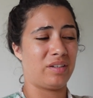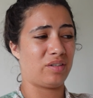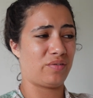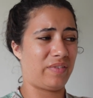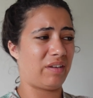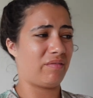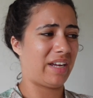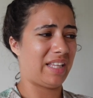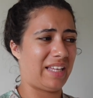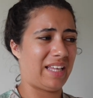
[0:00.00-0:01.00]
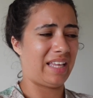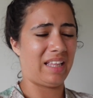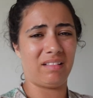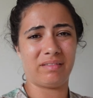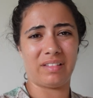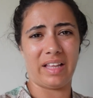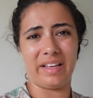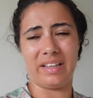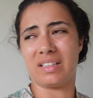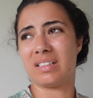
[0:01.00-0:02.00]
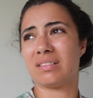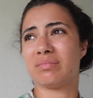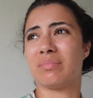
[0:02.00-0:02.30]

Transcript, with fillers: Just feel really ill, like